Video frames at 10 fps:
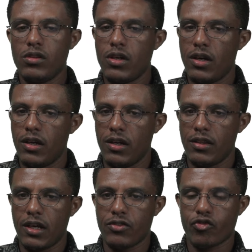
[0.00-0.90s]

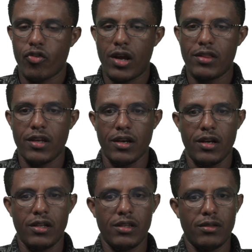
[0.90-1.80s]
that
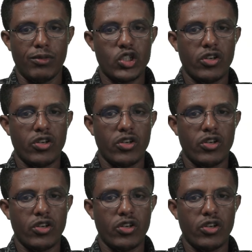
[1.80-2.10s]
criteria, machine